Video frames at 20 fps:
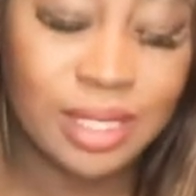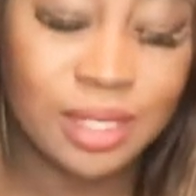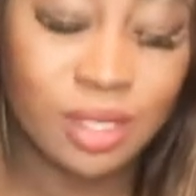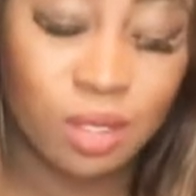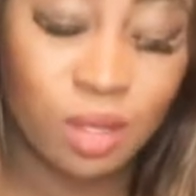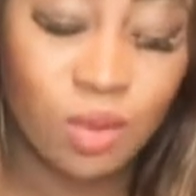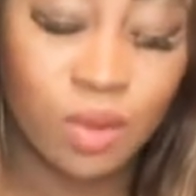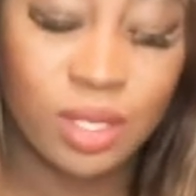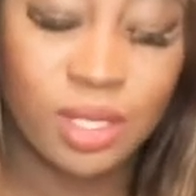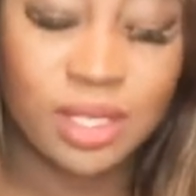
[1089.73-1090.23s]

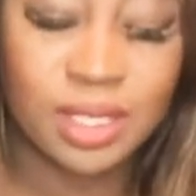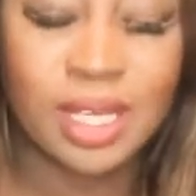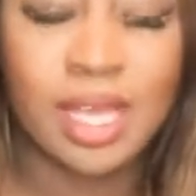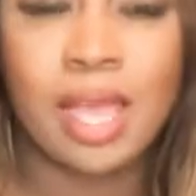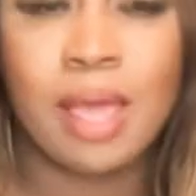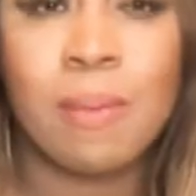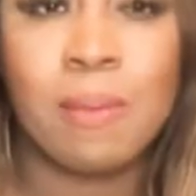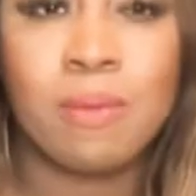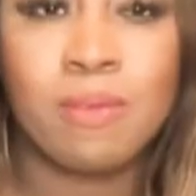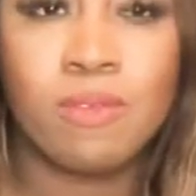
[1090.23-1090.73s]
going to
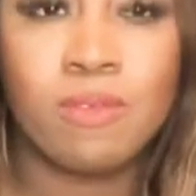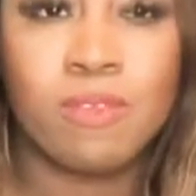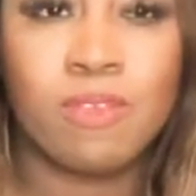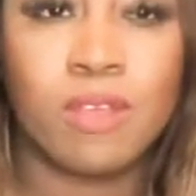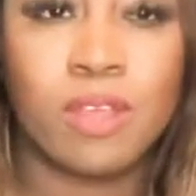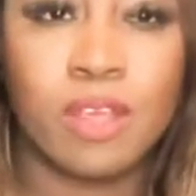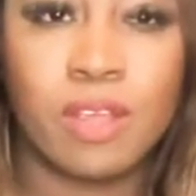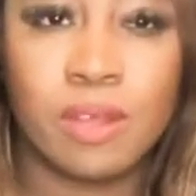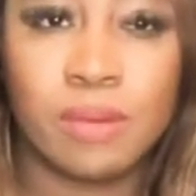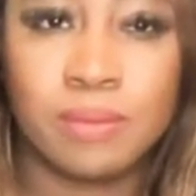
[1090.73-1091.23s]
happen for
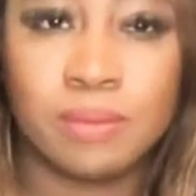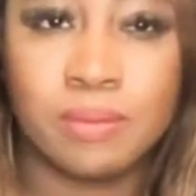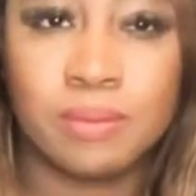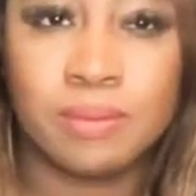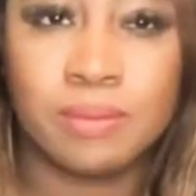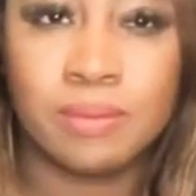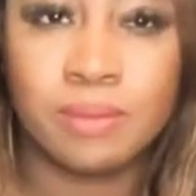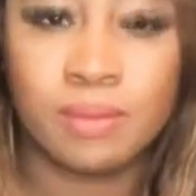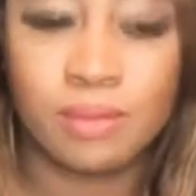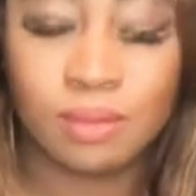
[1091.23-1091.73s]
you,
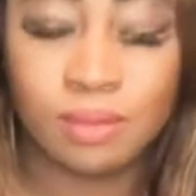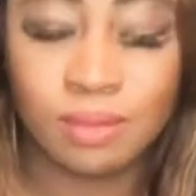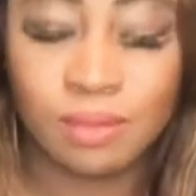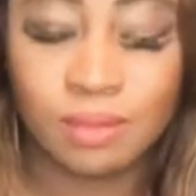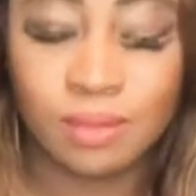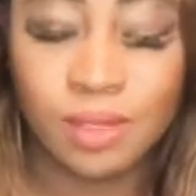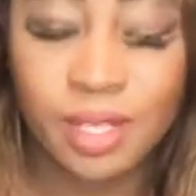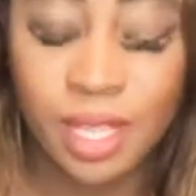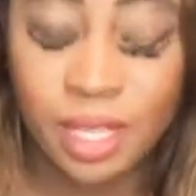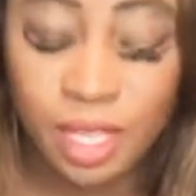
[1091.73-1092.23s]

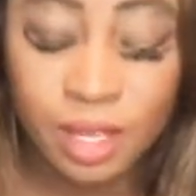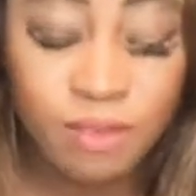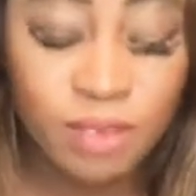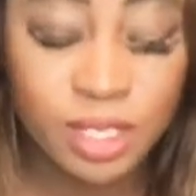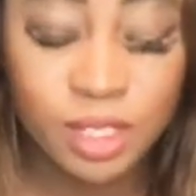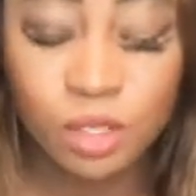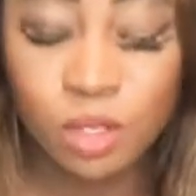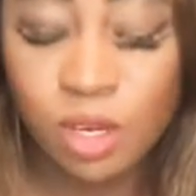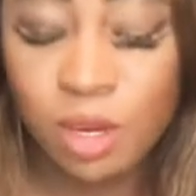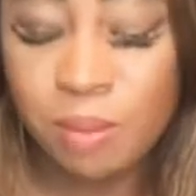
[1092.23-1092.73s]
that there
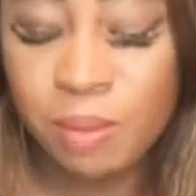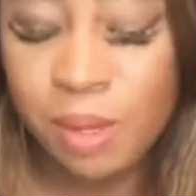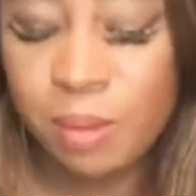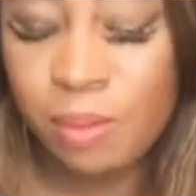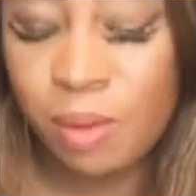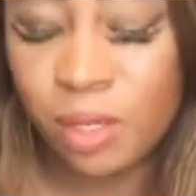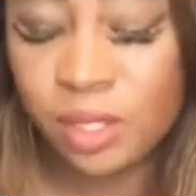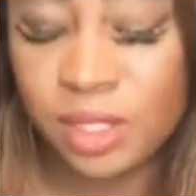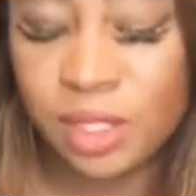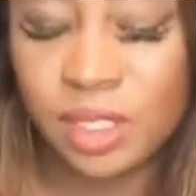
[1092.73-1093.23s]
is going to be
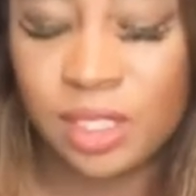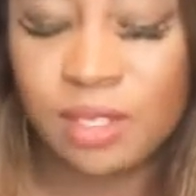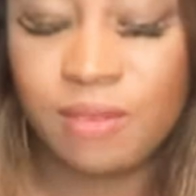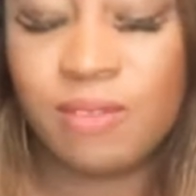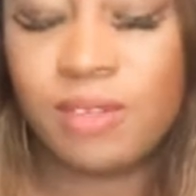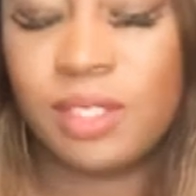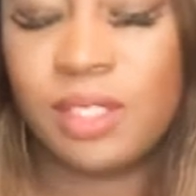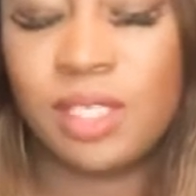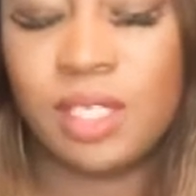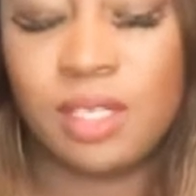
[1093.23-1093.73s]

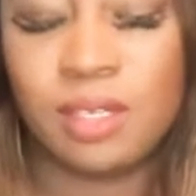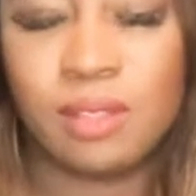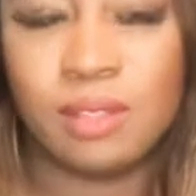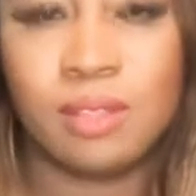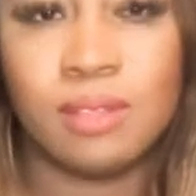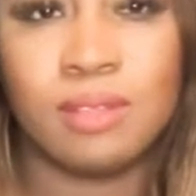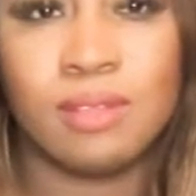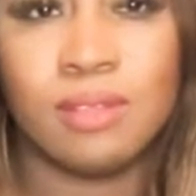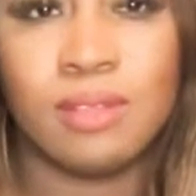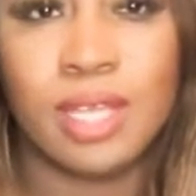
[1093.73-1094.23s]
positivity
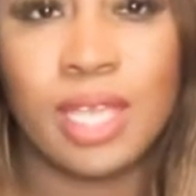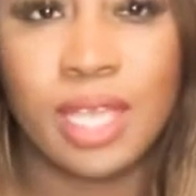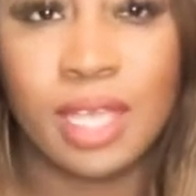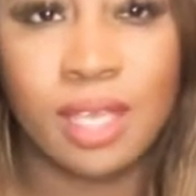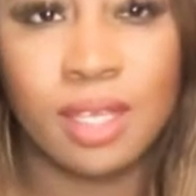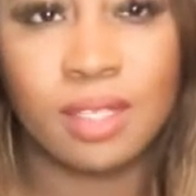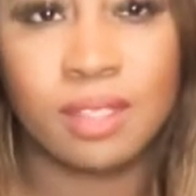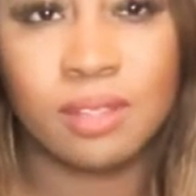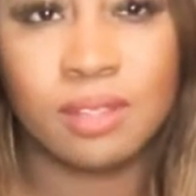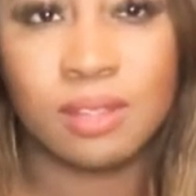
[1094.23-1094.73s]

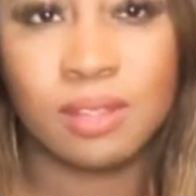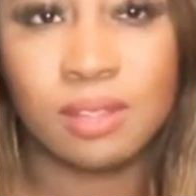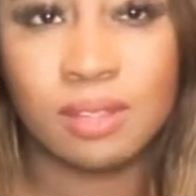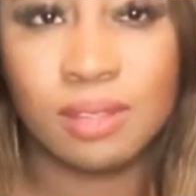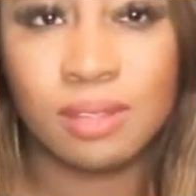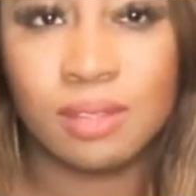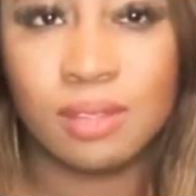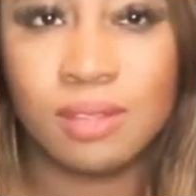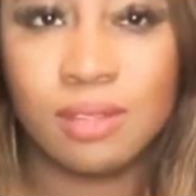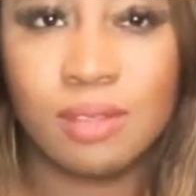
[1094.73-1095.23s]
here
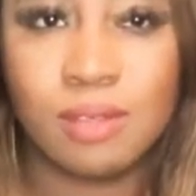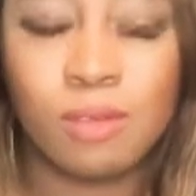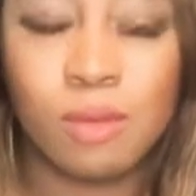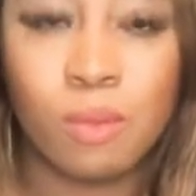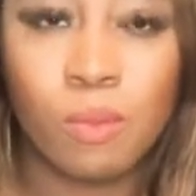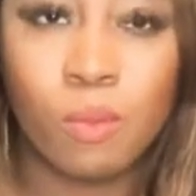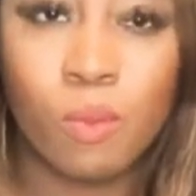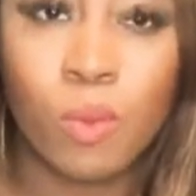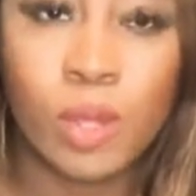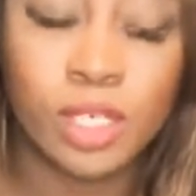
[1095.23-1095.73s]

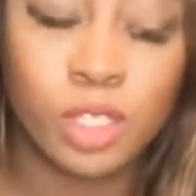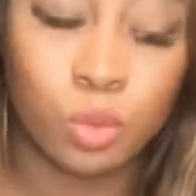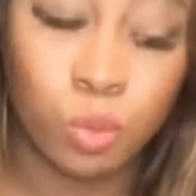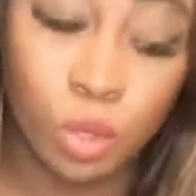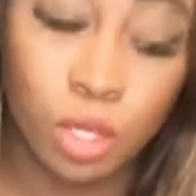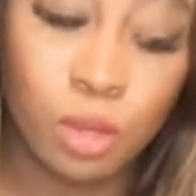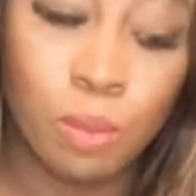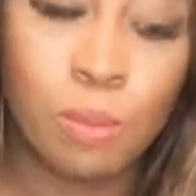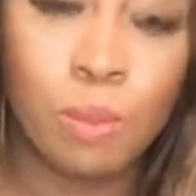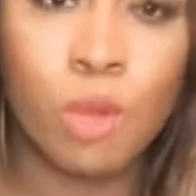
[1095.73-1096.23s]
which
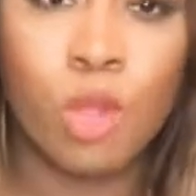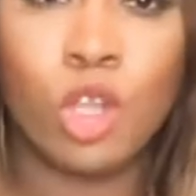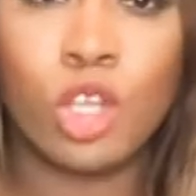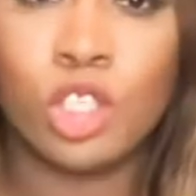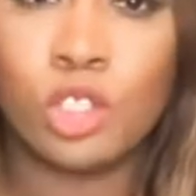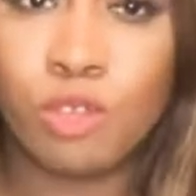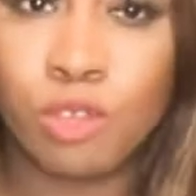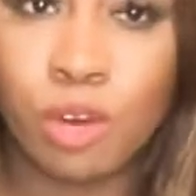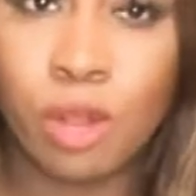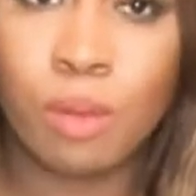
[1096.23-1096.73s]
will
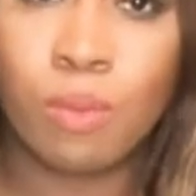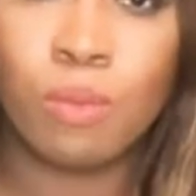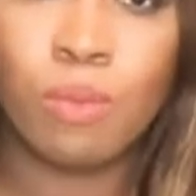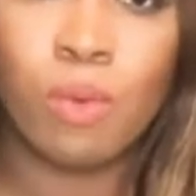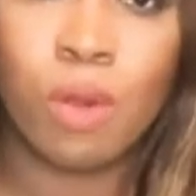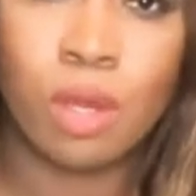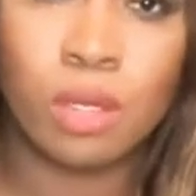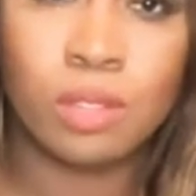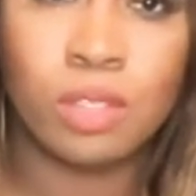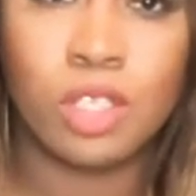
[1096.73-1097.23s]
emerge from
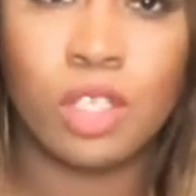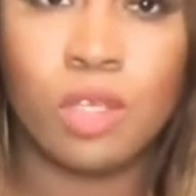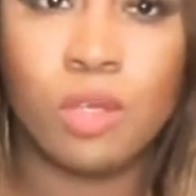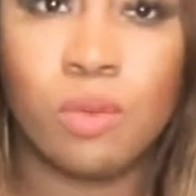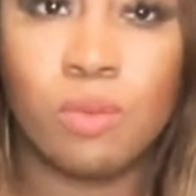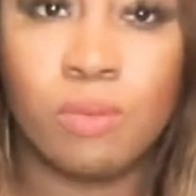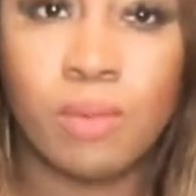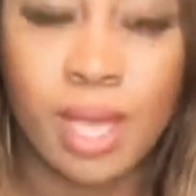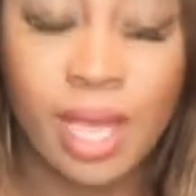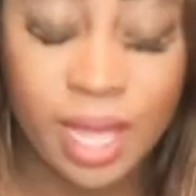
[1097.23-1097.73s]
what
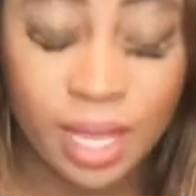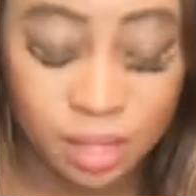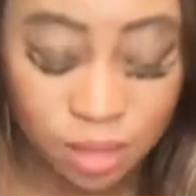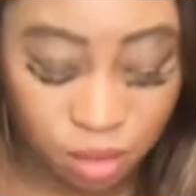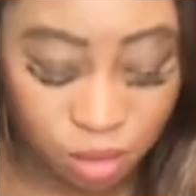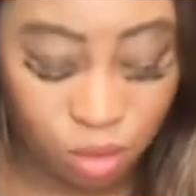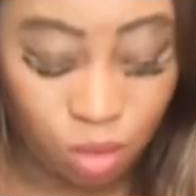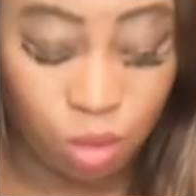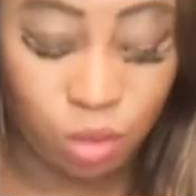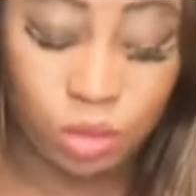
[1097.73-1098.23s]
you had
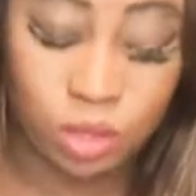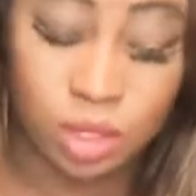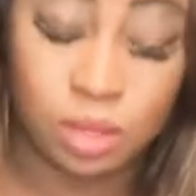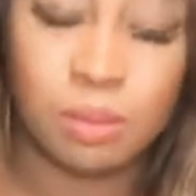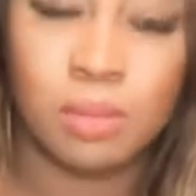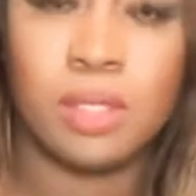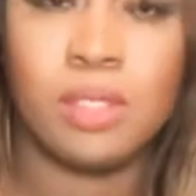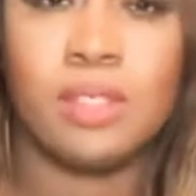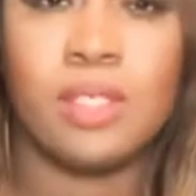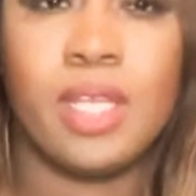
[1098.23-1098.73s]

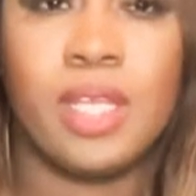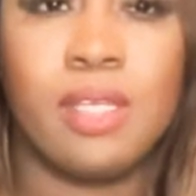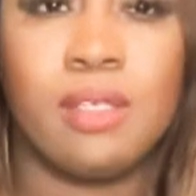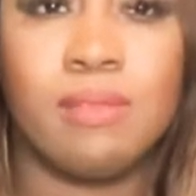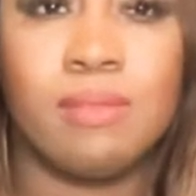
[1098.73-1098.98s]
ultimately,